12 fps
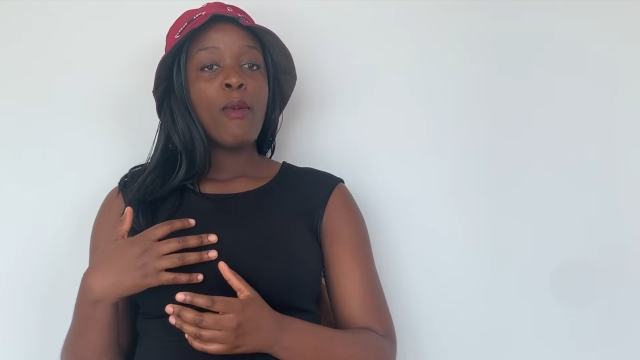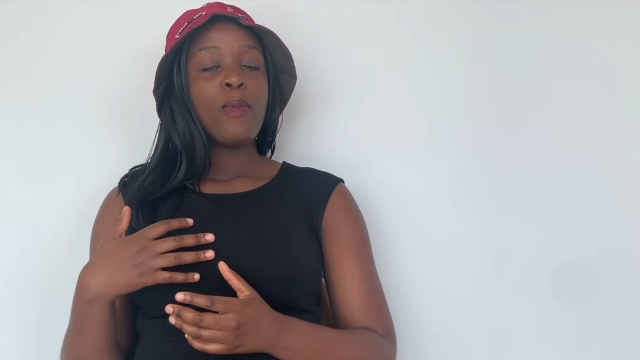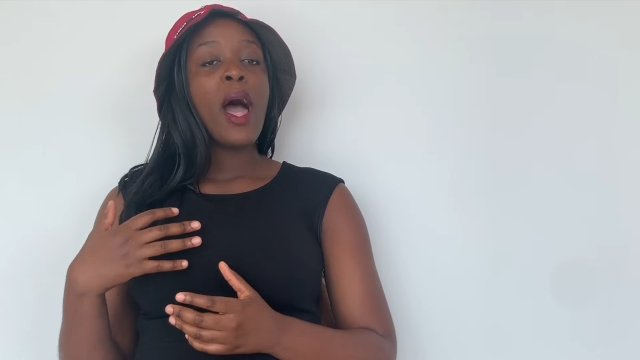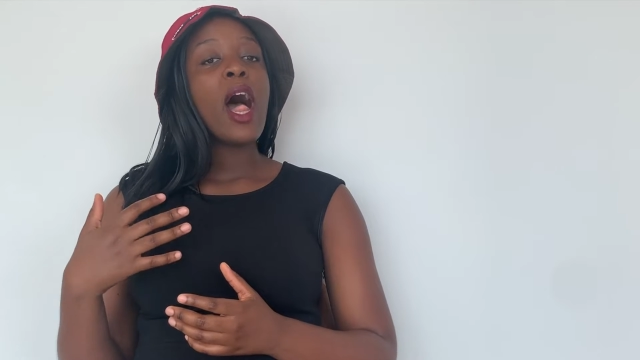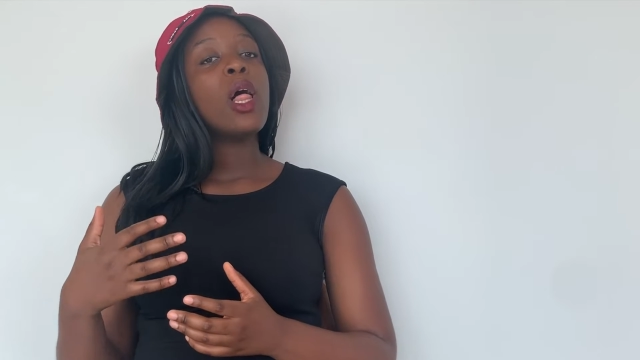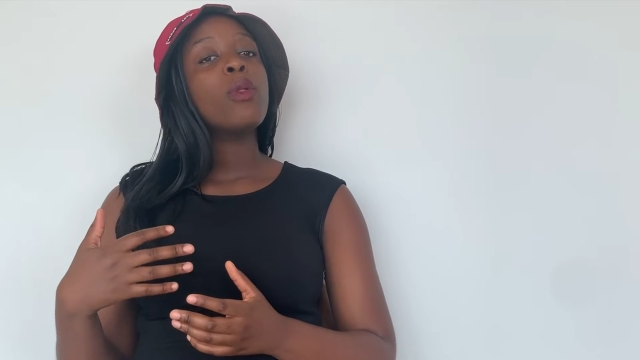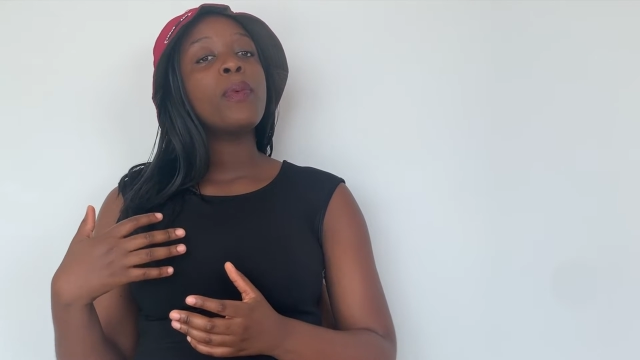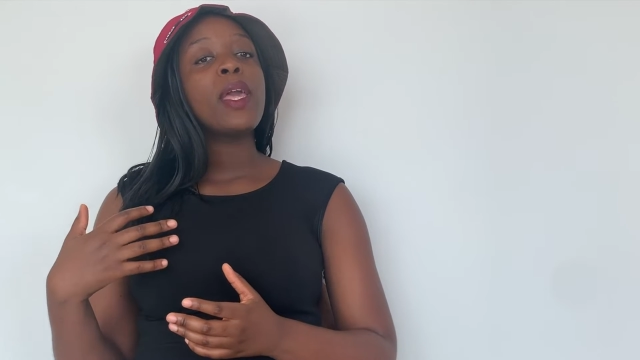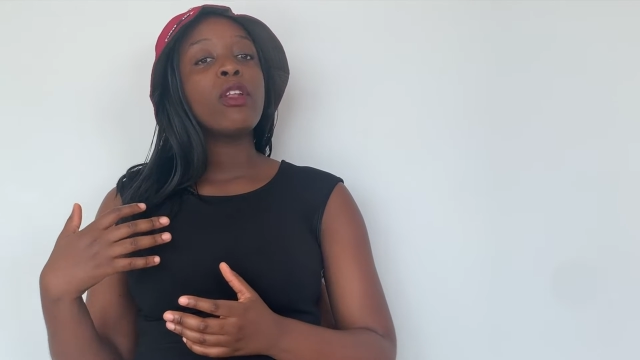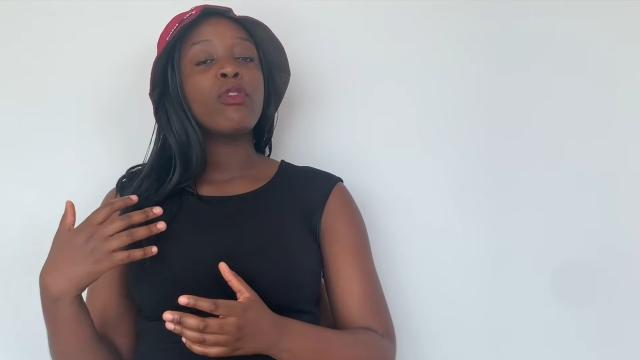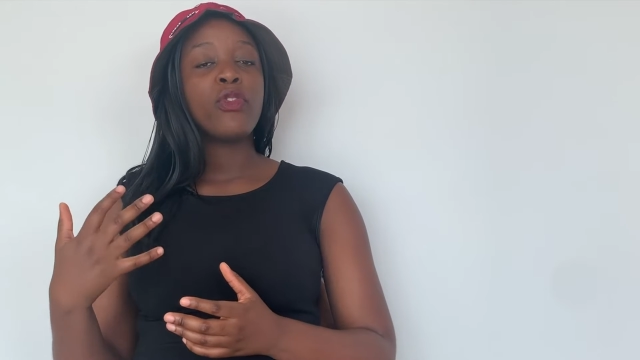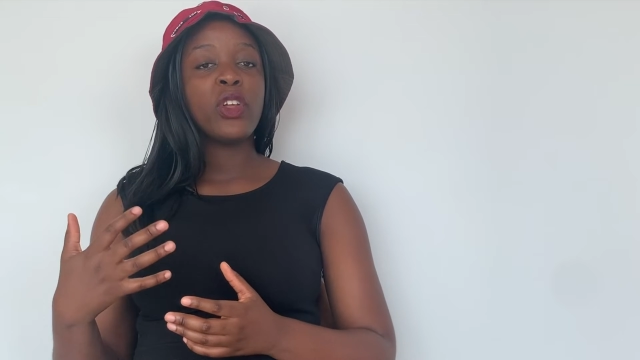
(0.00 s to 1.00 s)
help
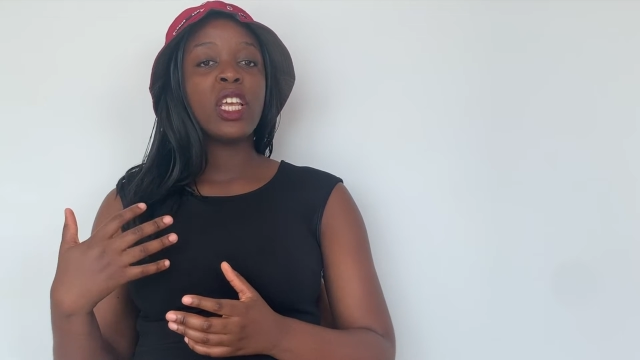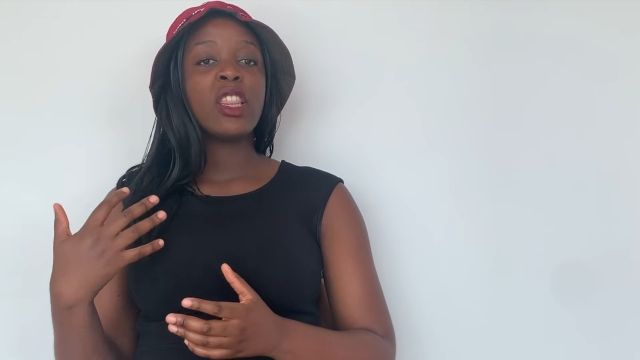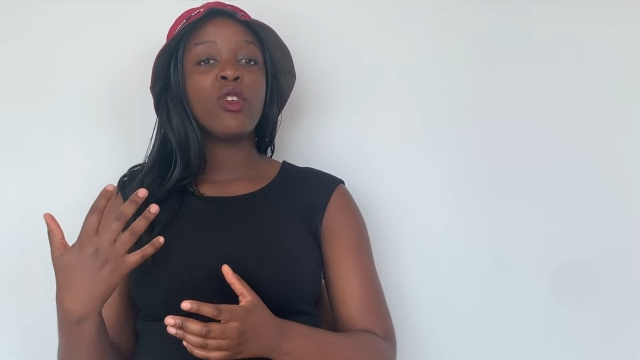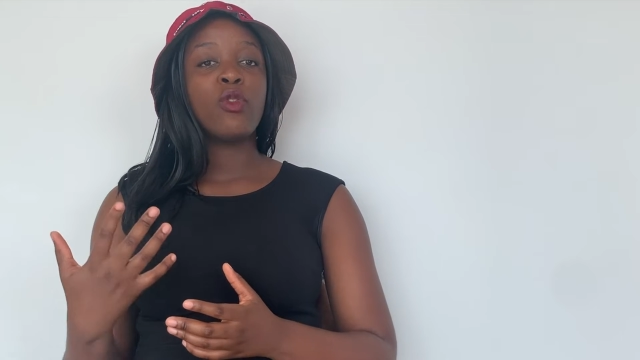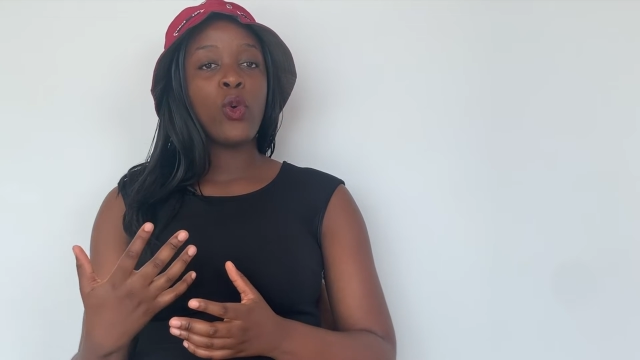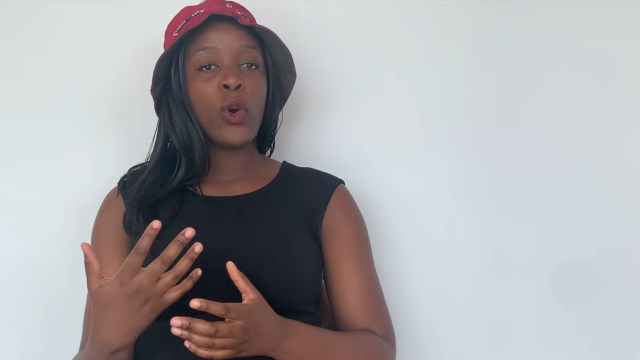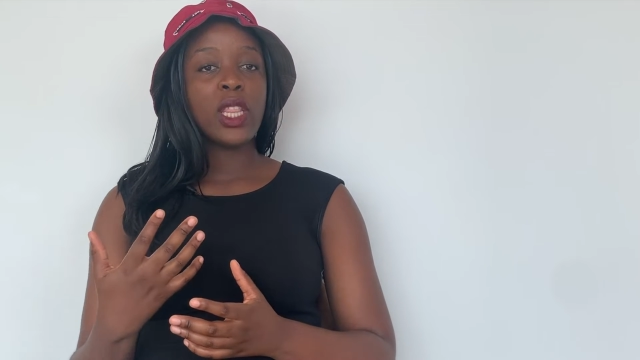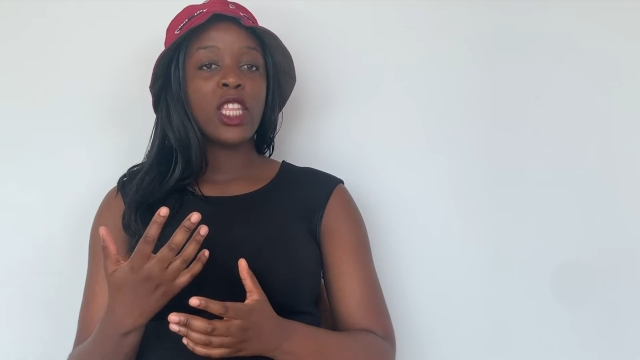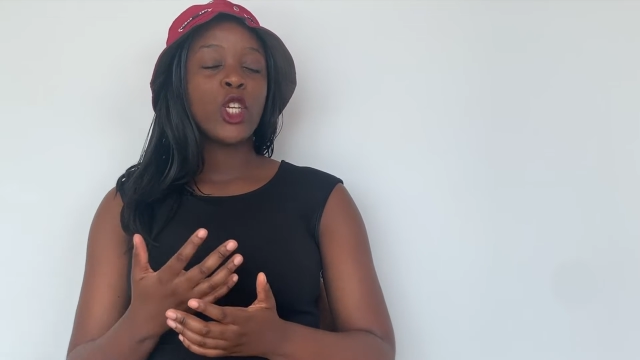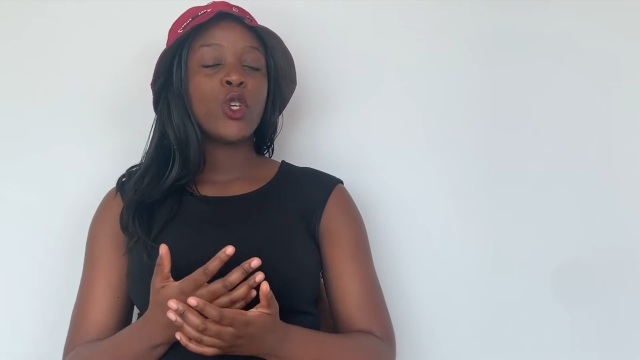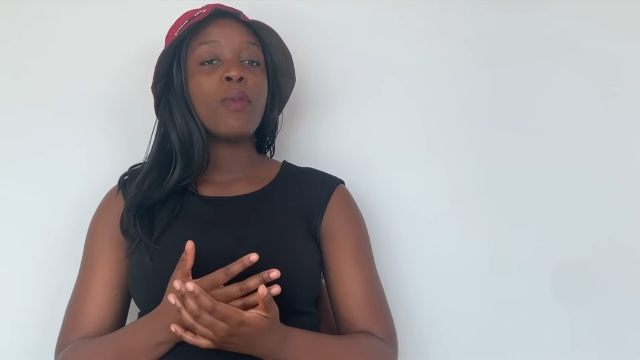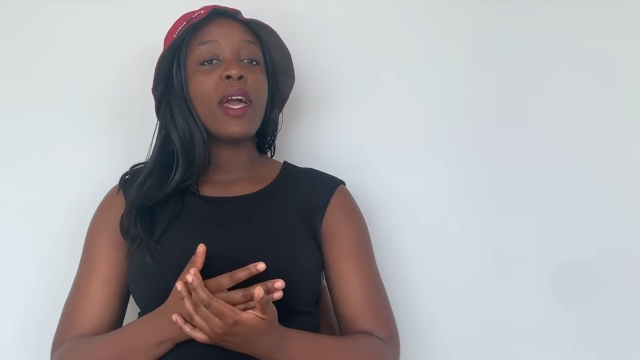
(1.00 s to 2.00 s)
in filling the void
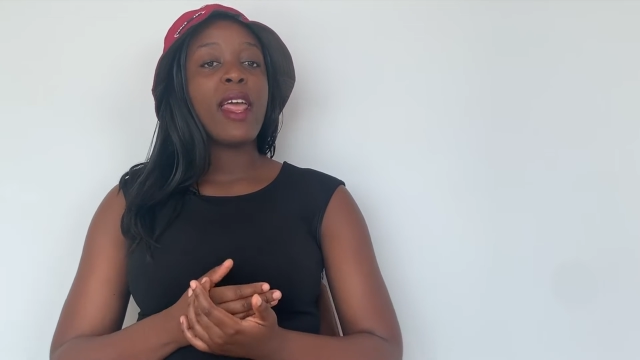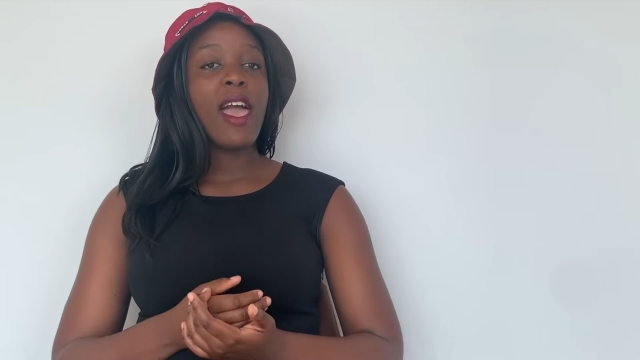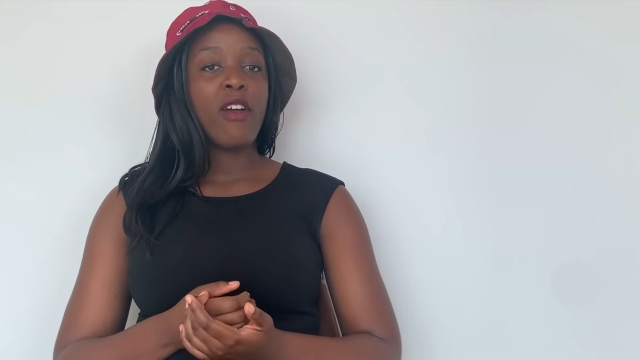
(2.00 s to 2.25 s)
that you might